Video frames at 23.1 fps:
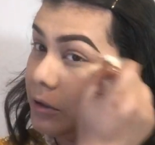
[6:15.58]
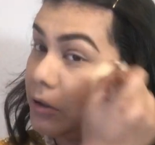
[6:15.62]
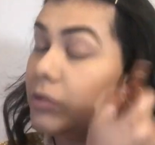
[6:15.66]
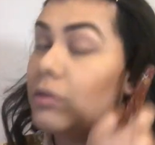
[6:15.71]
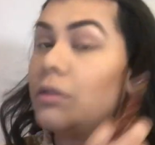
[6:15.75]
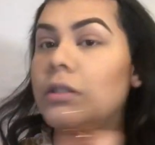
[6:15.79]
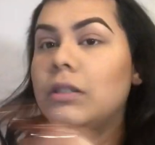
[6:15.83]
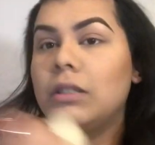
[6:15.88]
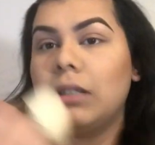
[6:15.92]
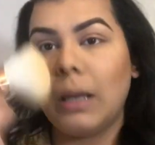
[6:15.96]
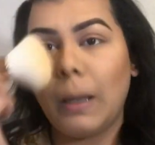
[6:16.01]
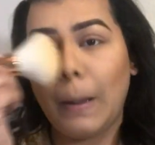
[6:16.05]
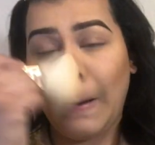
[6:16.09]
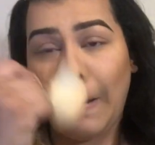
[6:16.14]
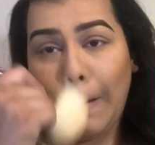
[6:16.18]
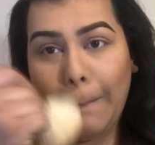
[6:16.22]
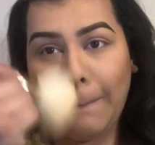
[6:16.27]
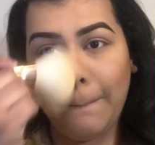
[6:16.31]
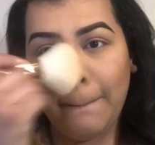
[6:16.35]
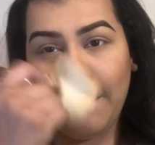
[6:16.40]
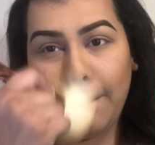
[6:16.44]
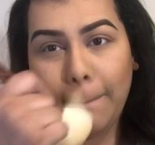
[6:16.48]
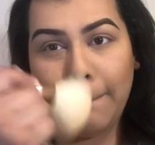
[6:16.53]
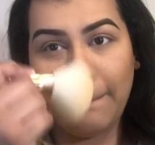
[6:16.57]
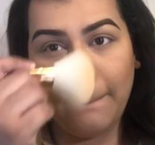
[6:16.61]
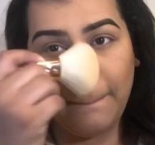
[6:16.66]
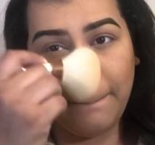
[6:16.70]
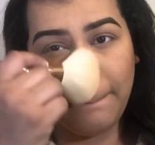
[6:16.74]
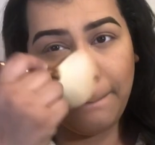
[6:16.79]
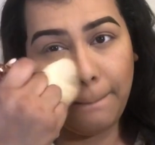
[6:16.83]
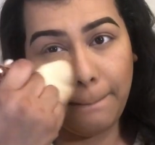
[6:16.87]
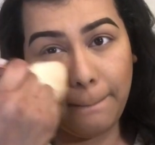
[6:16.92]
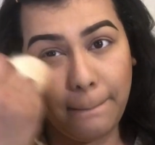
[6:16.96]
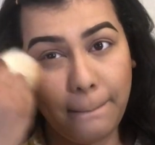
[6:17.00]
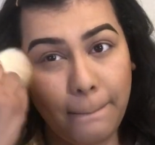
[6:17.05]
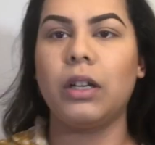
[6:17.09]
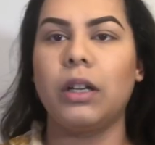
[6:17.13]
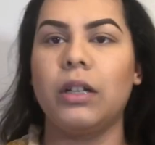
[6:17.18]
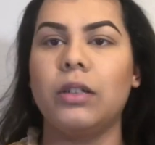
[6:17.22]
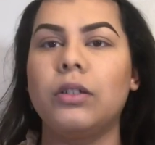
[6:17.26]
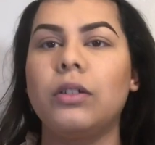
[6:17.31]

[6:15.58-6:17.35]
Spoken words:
of the day. Okay,